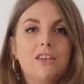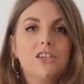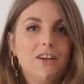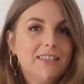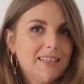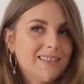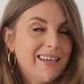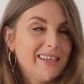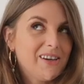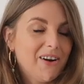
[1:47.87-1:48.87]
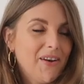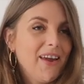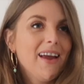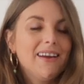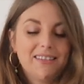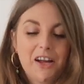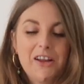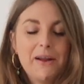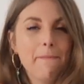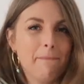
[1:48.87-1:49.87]
to go and see Celine Dion.
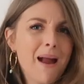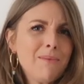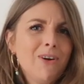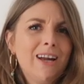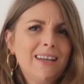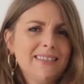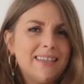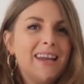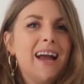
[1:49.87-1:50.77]
So memories.